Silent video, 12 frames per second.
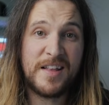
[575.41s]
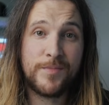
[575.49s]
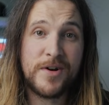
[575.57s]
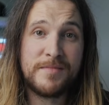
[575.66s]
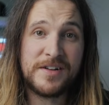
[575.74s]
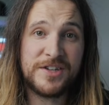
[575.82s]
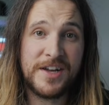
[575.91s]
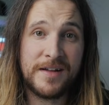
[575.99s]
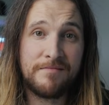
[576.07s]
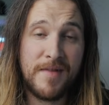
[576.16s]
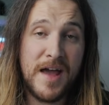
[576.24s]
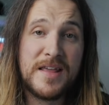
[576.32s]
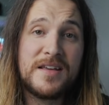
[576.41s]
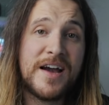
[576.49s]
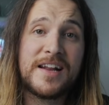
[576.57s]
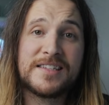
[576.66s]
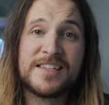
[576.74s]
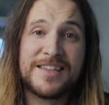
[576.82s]
that's pretty much it. Any
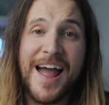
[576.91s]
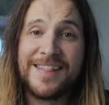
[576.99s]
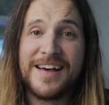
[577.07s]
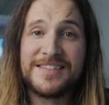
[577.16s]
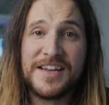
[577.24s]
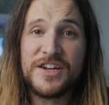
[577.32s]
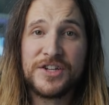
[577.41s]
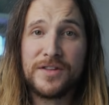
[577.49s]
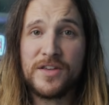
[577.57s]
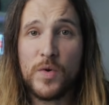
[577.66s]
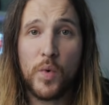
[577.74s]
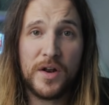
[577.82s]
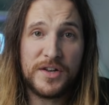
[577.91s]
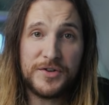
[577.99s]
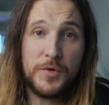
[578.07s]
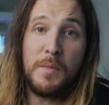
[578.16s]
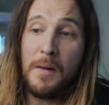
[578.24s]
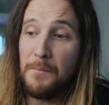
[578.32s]
kind of stylization that you wanna
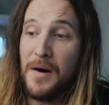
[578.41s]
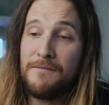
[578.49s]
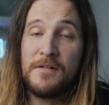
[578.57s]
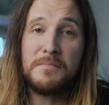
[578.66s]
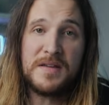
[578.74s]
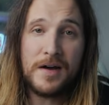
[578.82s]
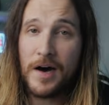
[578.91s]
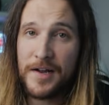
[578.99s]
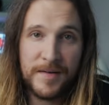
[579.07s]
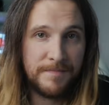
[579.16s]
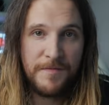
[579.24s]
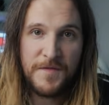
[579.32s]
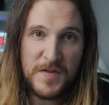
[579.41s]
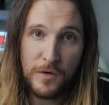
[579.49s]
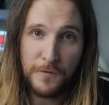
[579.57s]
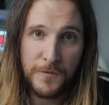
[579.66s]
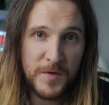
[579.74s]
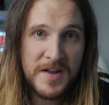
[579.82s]
do above and beyond,
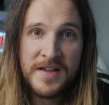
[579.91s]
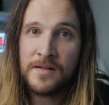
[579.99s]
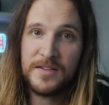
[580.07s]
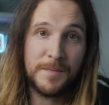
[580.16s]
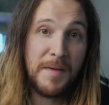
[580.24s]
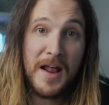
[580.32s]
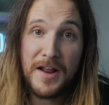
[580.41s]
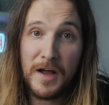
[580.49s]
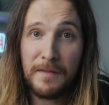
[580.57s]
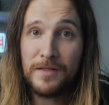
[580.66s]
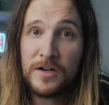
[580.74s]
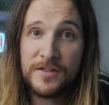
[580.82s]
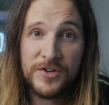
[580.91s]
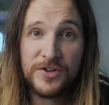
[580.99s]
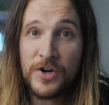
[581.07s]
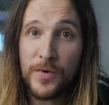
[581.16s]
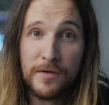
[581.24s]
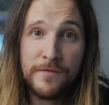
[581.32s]
feel free, depending on the look that you're
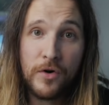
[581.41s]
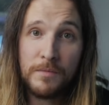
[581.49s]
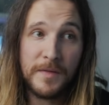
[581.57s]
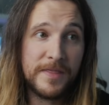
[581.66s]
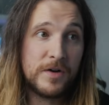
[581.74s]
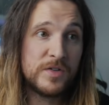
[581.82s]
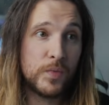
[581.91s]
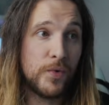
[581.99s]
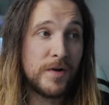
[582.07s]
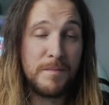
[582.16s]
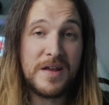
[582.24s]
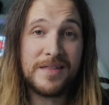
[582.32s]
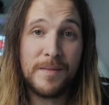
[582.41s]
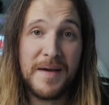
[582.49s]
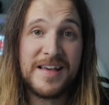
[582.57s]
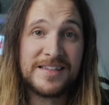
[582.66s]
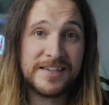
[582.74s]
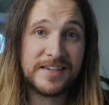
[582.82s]
going for, but those would be the
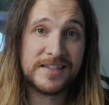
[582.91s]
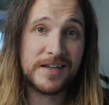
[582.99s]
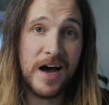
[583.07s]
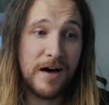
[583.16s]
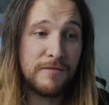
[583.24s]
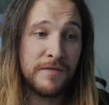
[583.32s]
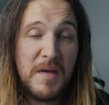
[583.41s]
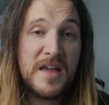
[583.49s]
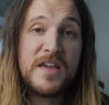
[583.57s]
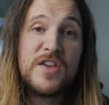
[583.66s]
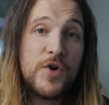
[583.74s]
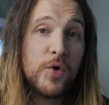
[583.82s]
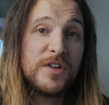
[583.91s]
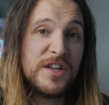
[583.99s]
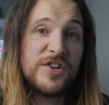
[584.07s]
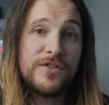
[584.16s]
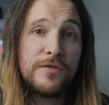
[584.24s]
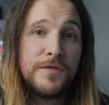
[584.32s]
basics of making your
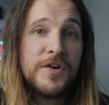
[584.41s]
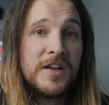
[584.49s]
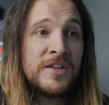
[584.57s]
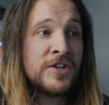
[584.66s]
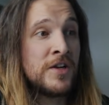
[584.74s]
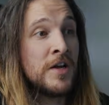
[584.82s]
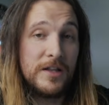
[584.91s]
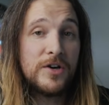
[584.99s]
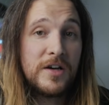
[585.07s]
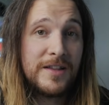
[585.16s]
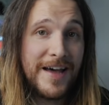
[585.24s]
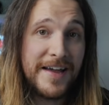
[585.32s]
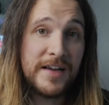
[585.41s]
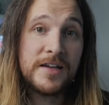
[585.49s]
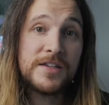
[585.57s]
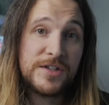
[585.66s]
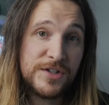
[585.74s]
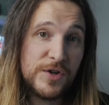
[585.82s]
digital footage look like
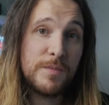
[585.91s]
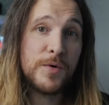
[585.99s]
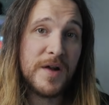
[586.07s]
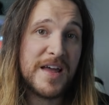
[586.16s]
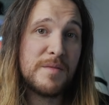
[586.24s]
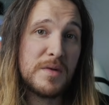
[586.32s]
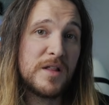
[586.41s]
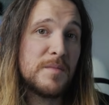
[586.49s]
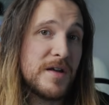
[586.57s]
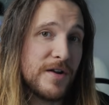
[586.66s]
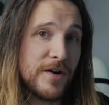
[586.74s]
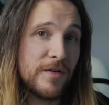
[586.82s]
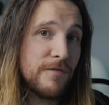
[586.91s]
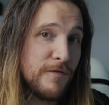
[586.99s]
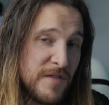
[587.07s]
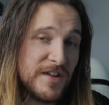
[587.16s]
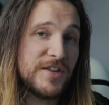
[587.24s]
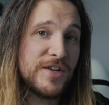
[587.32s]
super eight millimeter
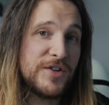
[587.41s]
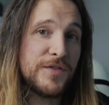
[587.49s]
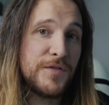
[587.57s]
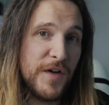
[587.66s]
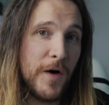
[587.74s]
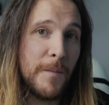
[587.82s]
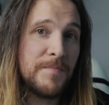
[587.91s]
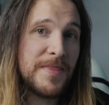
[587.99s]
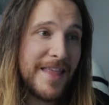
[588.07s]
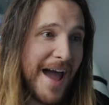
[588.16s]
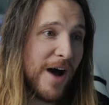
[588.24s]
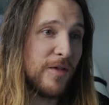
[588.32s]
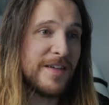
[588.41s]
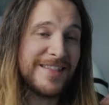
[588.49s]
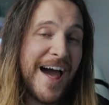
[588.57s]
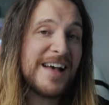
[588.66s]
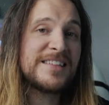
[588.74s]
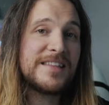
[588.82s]
vintage film. Now, the
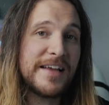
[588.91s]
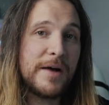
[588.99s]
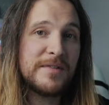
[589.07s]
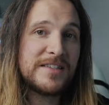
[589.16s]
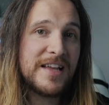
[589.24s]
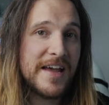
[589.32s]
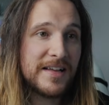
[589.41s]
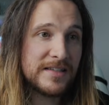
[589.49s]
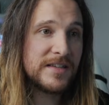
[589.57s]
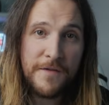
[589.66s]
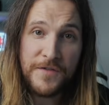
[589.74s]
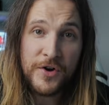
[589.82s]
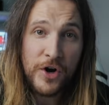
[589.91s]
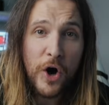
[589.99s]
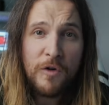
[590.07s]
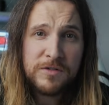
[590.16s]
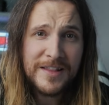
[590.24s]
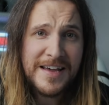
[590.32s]
last thing I would say is if your
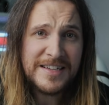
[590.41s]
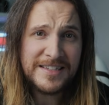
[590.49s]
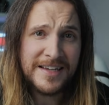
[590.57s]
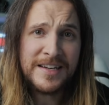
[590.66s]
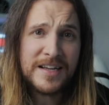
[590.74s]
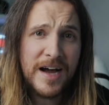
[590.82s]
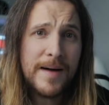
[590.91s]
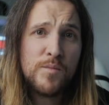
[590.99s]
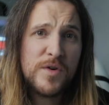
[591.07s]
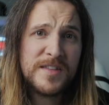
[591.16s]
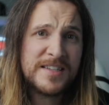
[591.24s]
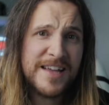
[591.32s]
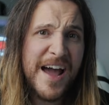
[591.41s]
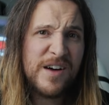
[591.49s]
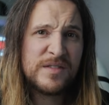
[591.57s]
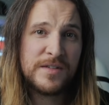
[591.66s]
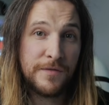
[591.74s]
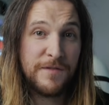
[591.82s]
overlays didn't come with
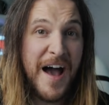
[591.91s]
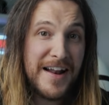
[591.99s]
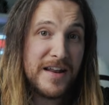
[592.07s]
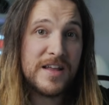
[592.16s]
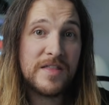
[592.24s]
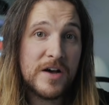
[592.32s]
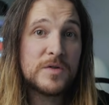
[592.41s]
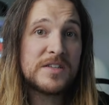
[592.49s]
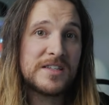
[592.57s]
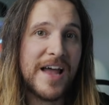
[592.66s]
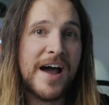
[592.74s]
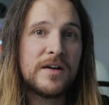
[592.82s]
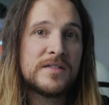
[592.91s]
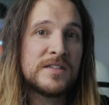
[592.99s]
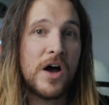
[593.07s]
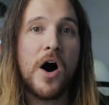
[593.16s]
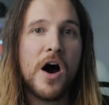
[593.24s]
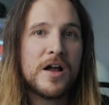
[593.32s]
sounds, finding those sounds
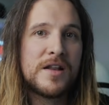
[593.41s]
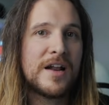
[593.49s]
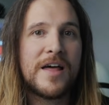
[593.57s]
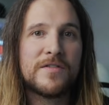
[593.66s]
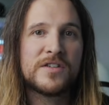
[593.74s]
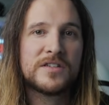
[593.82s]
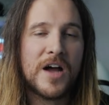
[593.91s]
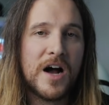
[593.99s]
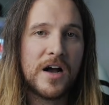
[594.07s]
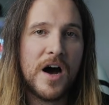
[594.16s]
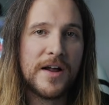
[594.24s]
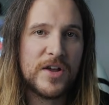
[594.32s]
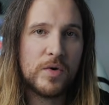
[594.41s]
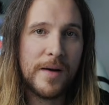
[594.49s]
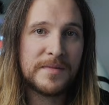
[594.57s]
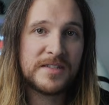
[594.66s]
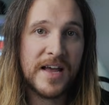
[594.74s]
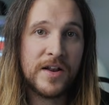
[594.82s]
on another stock audio
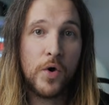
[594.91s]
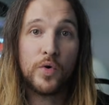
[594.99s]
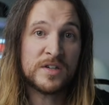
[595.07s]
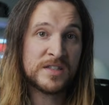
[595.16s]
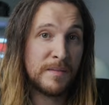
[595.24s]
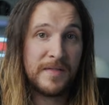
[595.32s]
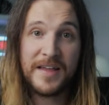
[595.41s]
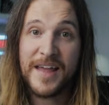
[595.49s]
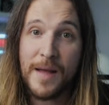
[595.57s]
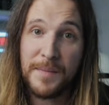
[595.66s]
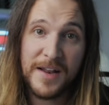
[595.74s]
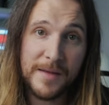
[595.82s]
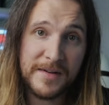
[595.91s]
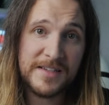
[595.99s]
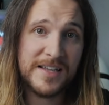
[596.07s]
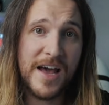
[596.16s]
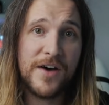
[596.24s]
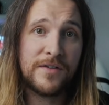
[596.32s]
website or something like Epidemic
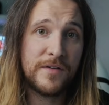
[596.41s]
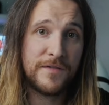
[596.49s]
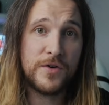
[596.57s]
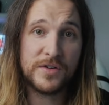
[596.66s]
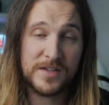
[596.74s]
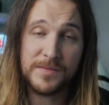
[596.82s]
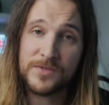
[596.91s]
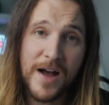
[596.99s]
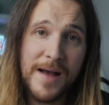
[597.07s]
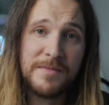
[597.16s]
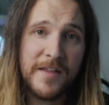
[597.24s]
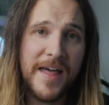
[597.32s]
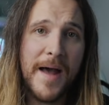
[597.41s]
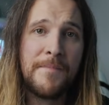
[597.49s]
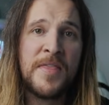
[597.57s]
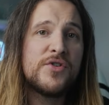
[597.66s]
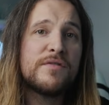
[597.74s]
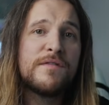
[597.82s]
Sound, if you're subscribed to
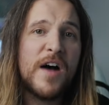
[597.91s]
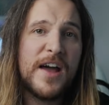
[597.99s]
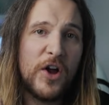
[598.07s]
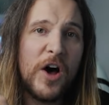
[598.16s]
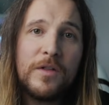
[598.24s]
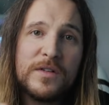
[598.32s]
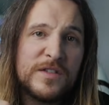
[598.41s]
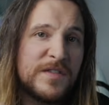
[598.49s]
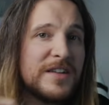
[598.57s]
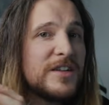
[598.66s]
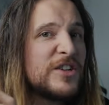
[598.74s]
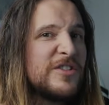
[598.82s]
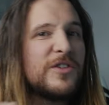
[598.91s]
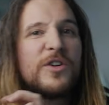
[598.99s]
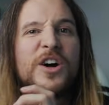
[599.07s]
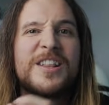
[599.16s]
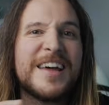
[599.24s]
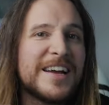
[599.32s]
them, you can find all those vintage little
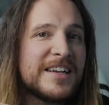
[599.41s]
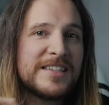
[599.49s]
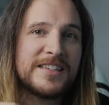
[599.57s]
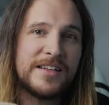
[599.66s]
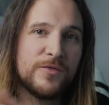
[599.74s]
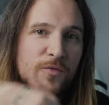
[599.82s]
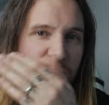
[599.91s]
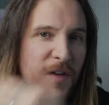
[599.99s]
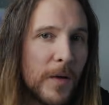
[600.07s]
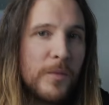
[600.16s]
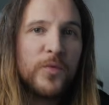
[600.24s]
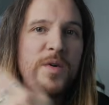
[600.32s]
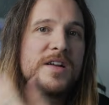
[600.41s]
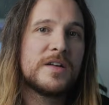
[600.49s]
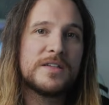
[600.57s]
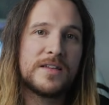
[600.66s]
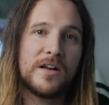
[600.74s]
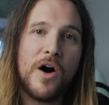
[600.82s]
clicks and film
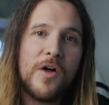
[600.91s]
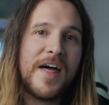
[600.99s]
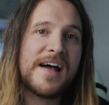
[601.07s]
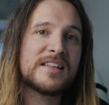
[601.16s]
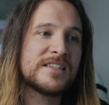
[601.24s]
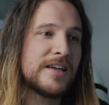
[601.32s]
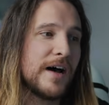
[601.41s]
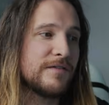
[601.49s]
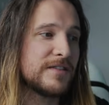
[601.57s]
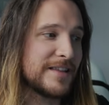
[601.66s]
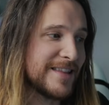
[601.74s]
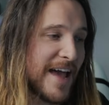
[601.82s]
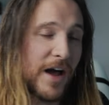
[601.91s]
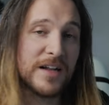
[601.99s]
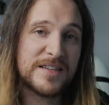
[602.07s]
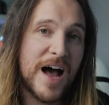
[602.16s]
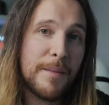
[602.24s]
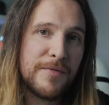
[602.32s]
reels and all that stuff to lay
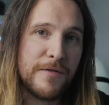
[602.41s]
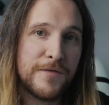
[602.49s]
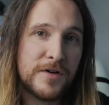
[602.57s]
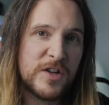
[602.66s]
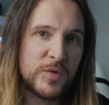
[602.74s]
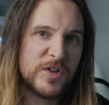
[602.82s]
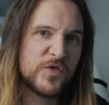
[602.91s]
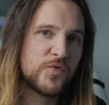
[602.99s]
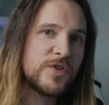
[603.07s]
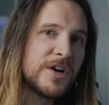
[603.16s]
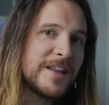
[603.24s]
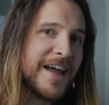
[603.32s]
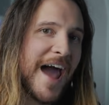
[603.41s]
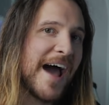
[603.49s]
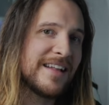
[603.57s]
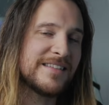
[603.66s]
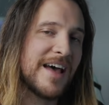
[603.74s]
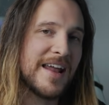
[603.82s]
on top of the footage, which really
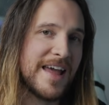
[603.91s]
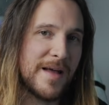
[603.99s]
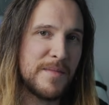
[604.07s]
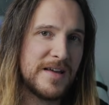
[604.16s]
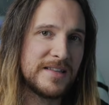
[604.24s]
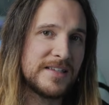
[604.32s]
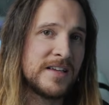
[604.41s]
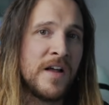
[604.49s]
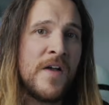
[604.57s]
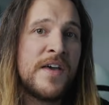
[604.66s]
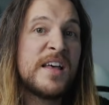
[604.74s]
adds that ambience